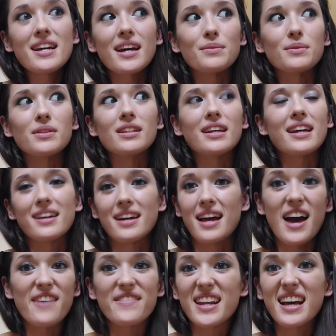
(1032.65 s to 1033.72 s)
I really
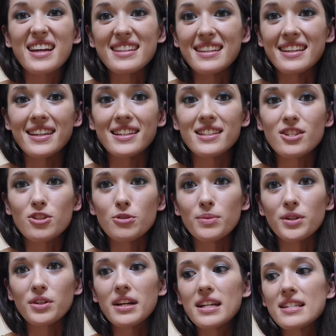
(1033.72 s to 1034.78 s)
haven't had to get
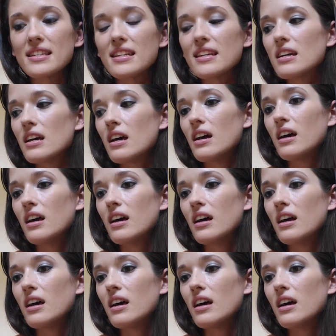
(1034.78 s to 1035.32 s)
super crazy.